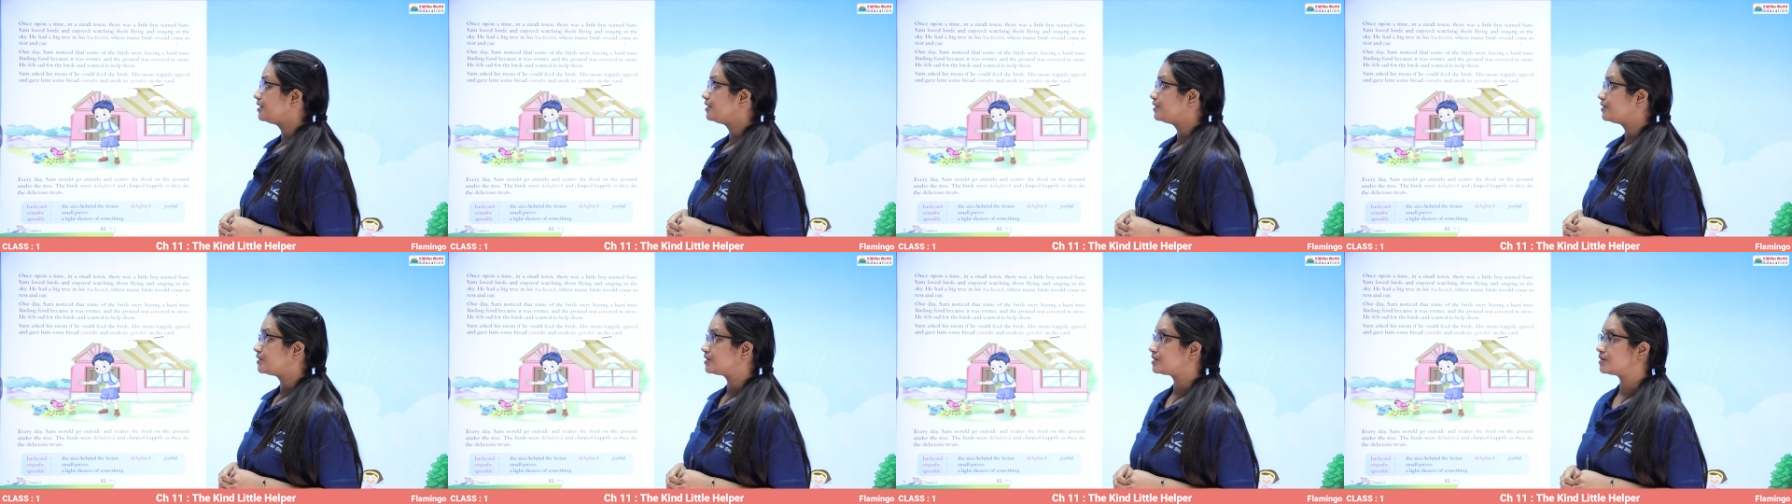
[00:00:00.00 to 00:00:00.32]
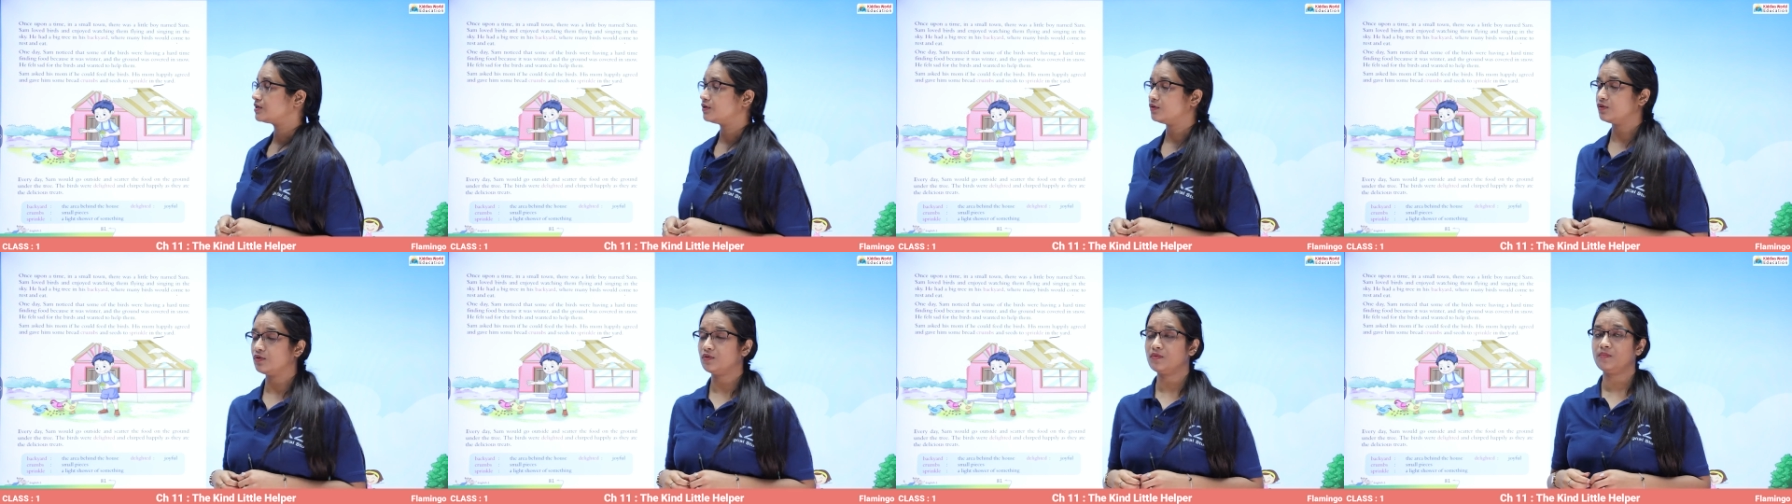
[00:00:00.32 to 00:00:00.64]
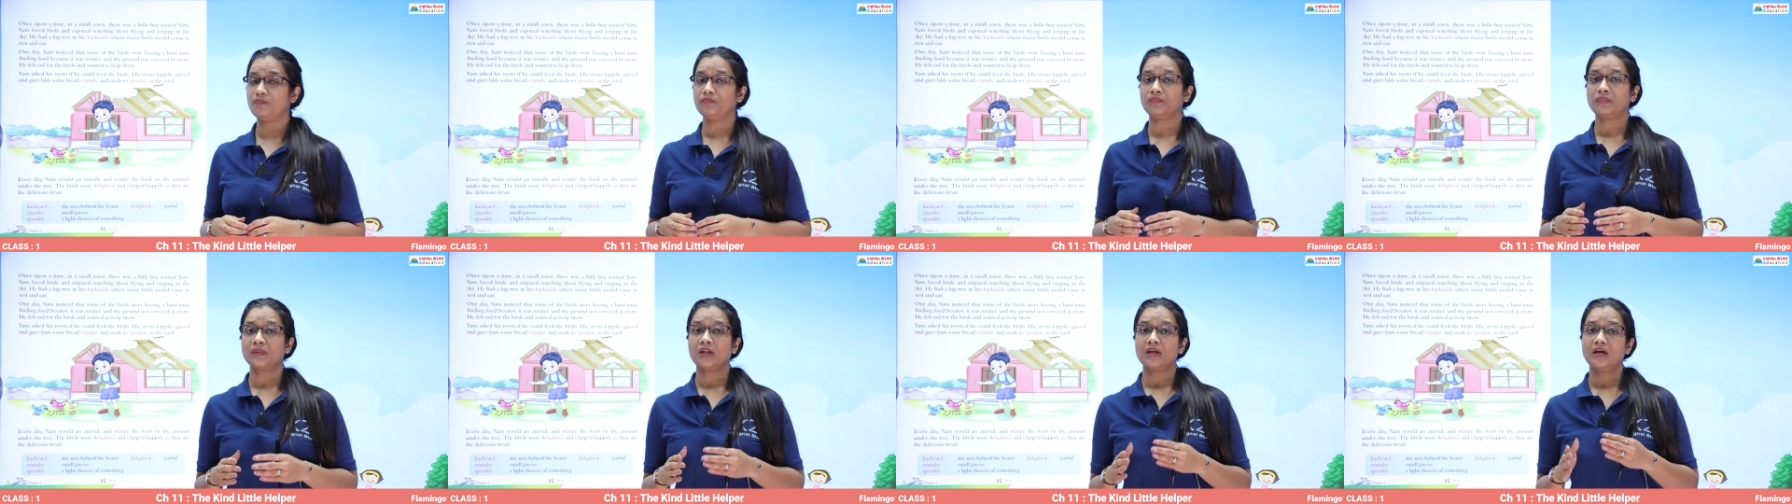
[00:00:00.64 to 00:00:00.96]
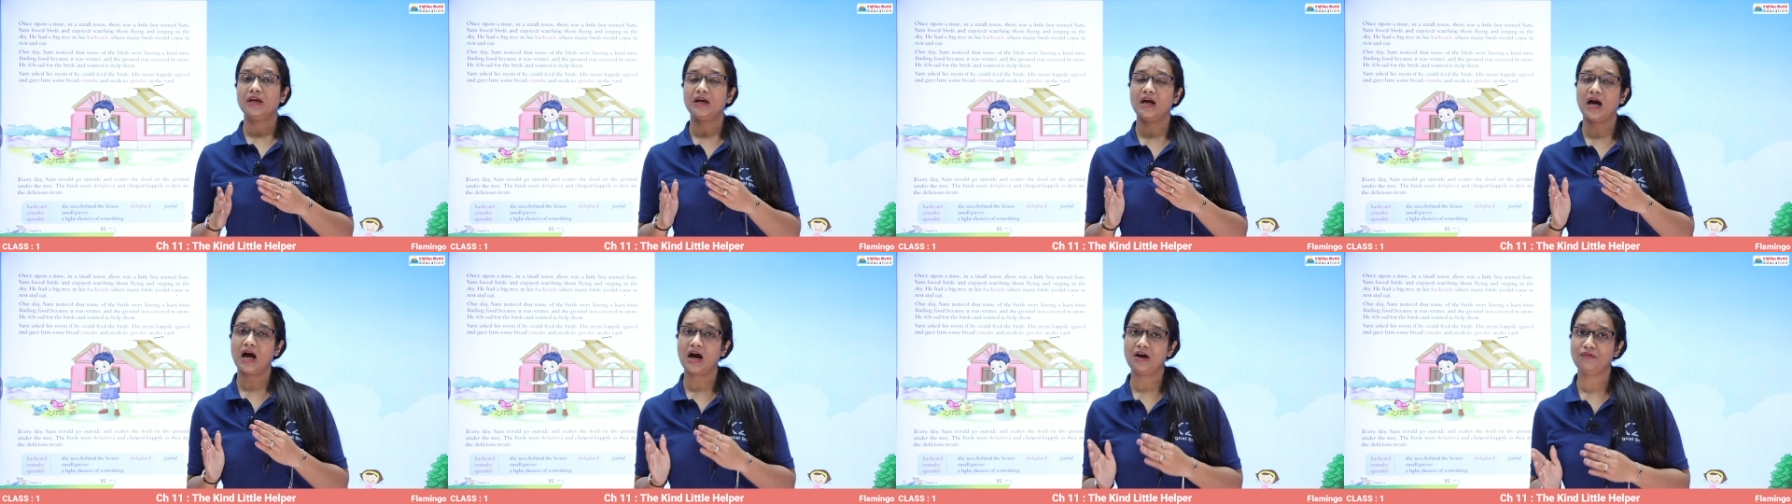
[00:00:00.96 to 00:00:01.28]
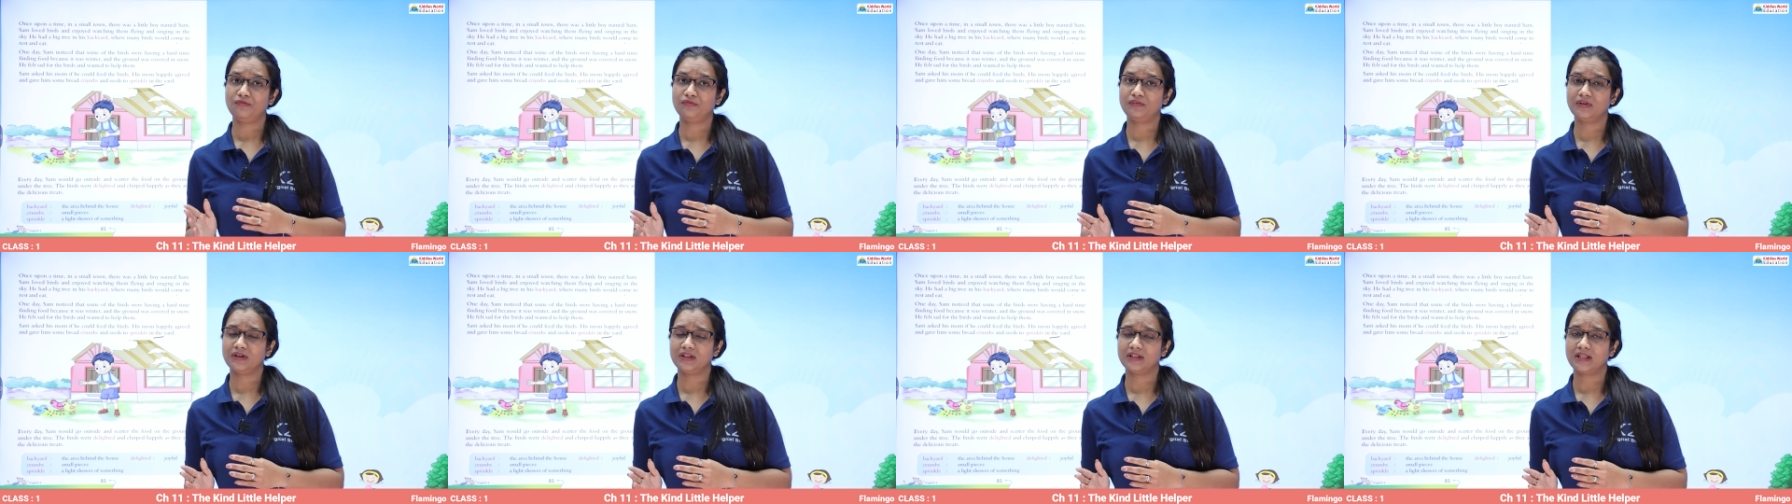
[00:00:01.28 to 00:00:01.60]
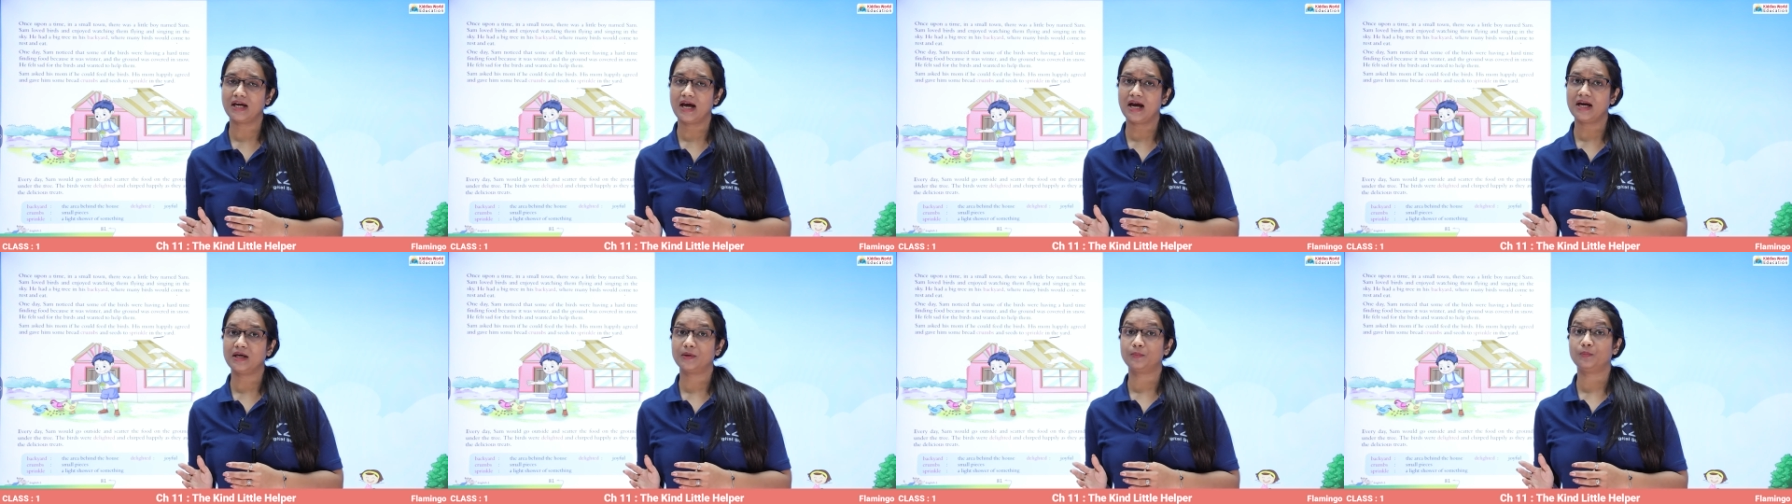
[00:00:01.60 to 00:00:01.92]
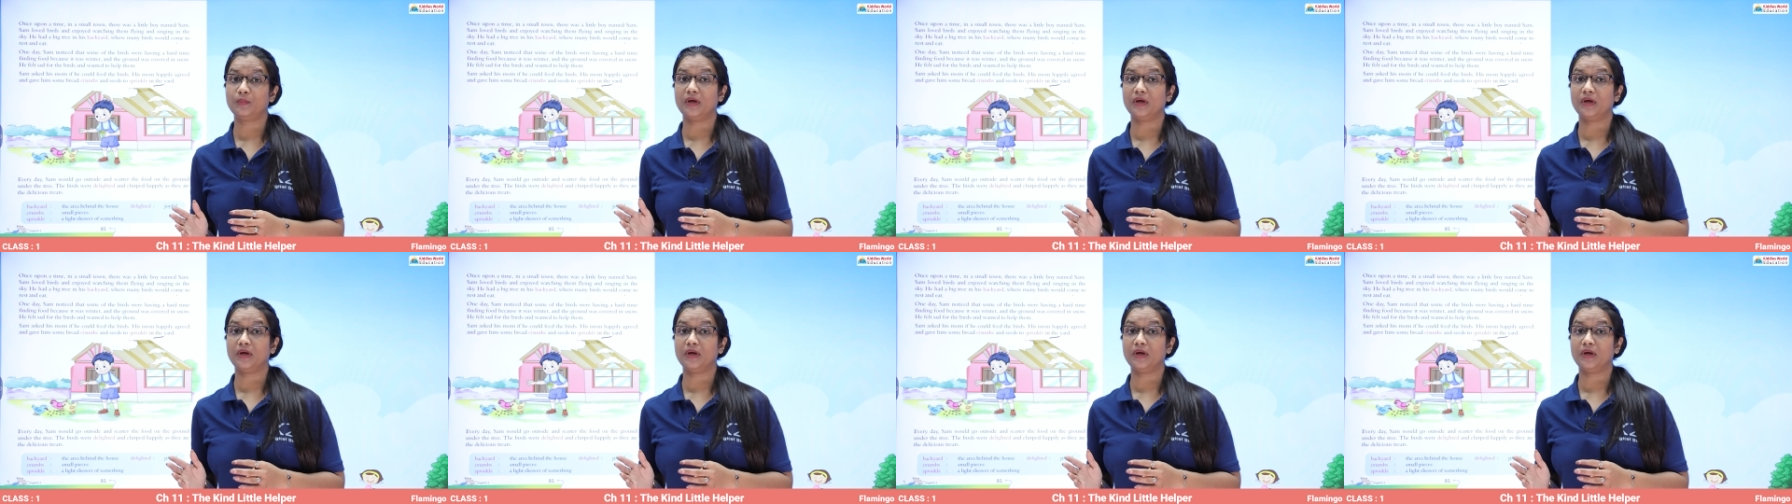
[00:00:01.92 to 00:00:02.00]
So after that,